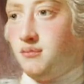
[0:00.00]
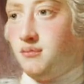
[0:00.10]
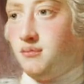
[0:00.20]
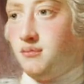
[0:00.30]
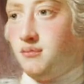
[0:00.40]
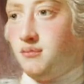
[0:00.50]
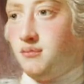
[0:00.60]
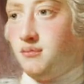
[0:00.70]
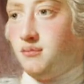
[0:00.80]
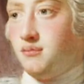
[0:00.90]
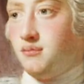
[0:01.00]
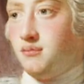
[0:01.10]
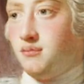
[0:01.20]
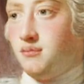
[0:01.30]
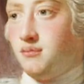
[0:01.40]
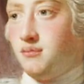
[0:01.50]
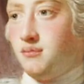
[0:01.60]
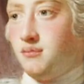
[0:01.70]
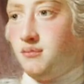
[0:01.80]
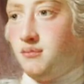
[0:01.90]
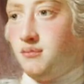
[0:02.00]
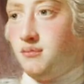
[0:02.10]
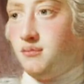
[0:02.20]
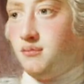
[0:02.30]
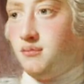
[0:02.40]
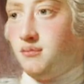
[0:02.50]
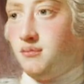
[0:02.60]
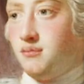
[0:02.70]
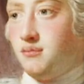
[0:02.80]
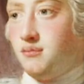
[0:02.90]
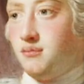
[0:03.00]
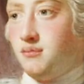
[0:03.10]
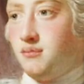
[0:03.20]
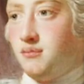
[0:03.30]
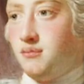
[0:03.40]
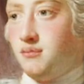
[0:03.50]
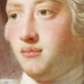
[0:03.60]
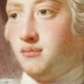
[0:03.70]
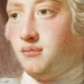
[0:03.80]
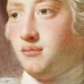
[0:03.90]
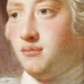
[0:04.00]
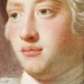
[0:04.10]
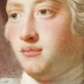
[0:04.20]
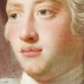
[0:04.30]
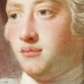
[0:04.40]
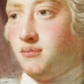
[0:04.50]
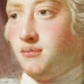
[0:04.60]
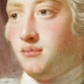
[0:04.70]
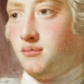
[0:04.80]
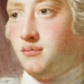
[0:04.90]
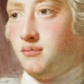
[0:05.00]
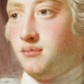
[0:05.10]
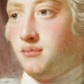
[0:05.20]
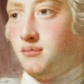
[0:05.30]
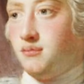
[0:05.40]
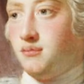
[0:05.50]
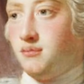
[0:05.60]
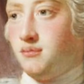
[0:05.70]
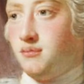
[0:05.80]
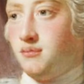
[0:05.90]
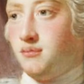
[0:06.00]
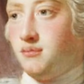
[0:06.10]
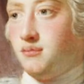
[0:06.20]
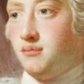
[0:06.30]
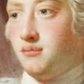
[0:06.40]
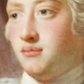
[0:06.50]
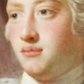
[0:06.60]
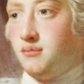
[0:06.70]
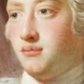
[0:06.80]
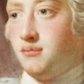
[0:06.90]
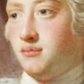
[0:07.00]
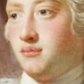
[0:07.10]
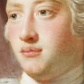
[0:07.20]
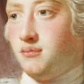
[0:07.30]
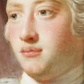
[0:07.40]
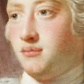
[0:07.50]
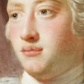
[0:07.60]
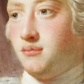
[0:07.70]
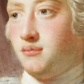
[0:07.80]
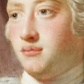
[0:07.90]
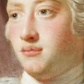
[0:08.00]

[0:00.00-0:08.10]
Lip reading: (silent)